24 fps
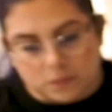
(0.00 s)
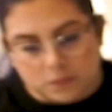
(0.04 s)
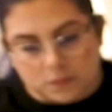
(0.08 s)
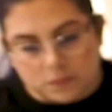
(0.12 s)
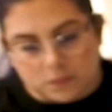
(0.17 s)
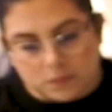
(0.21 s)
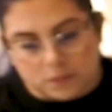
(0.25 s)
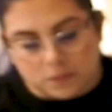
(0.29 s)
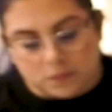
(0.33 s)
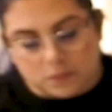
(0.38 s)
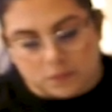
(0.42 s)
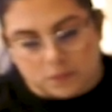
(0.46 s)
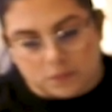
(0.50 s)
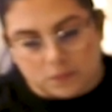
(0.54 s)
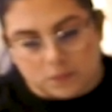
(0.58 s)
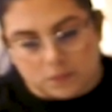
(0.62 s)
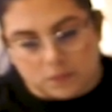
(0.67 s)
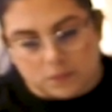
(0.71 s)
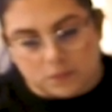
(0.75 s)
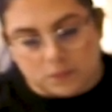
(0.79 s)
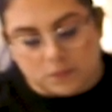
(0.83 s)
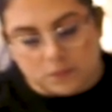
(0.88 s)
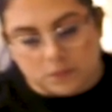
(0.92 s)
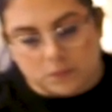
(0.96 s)

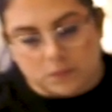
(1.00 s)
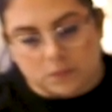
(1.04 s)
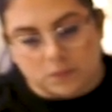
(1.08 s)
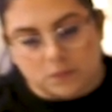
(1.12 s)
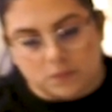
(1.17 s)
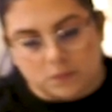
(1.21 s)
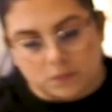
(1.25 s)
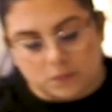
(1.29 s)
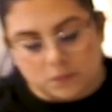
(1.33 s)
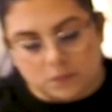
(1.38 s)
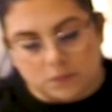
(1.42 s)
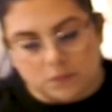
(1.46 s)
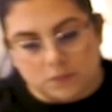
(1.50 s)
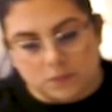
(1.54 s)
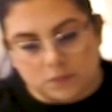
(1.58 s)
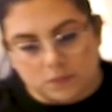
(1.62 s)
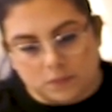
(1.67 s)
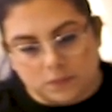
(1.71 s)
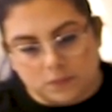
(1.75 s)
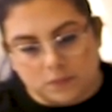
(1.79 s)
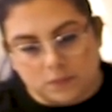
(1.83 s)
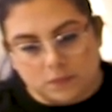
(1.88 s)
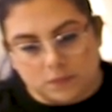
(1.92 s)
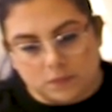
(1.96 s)

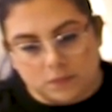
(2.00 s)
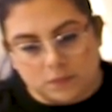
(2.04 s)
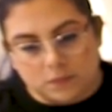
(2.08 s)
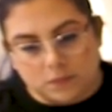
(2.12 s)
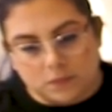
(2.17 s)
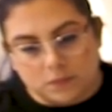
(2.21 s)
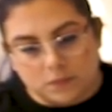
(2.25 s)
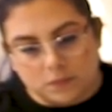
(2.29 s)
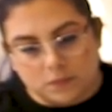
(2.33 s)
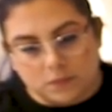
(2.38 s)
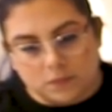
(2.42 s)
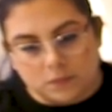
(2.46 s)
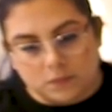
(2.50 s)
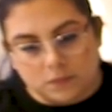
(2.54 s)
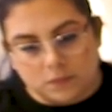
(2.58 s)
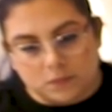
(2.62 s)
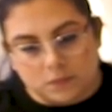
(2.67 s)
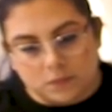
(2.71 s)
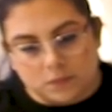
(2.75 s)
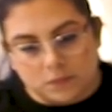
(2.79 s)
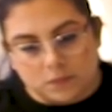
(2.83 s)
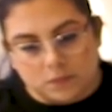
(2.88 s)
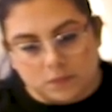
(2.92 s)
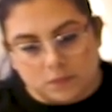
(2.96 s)

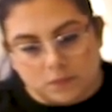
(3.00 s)
(not speaking)